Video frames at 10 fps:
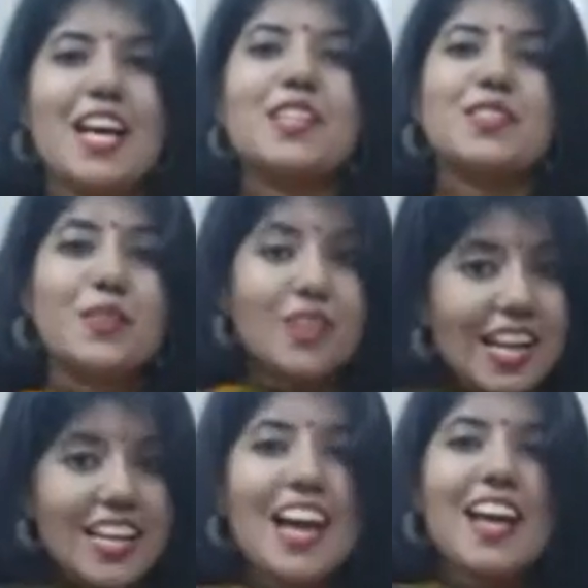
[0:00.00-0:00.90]
So right,
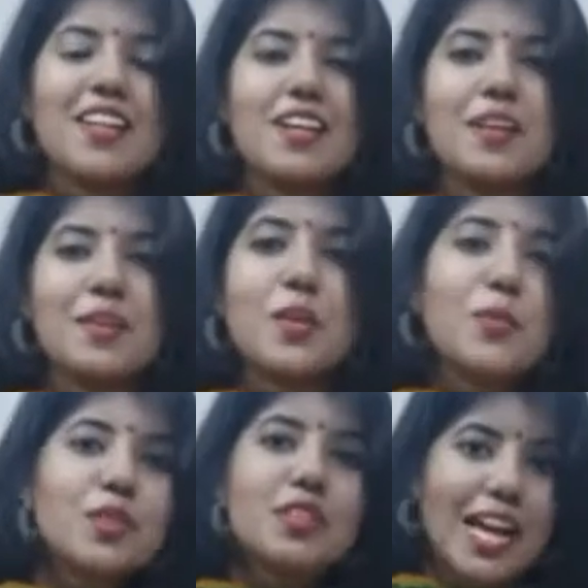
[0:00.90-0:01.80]
you
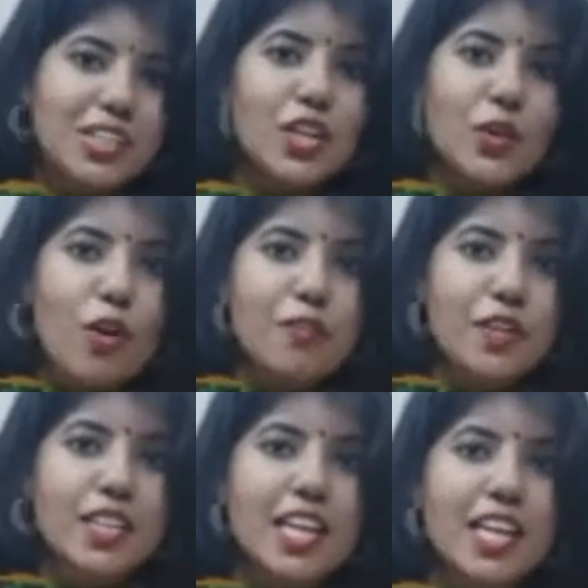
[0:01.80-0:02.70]
would actually go for
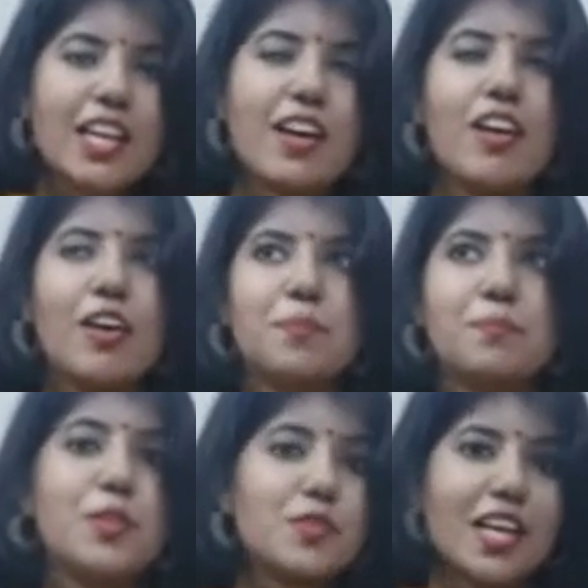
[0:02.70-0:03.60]
the
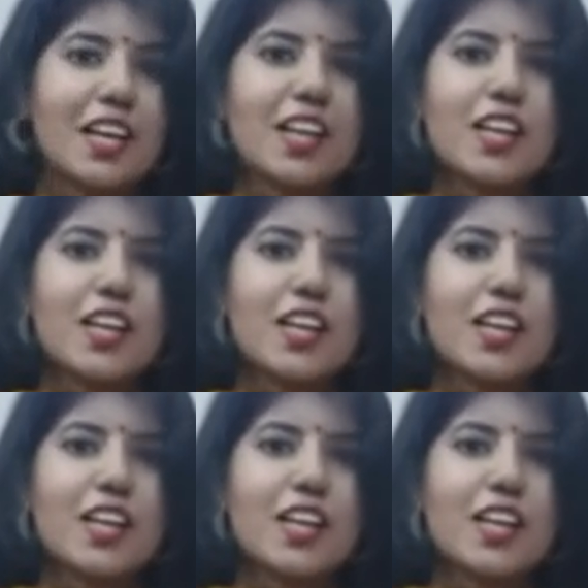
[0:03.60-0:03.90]
music.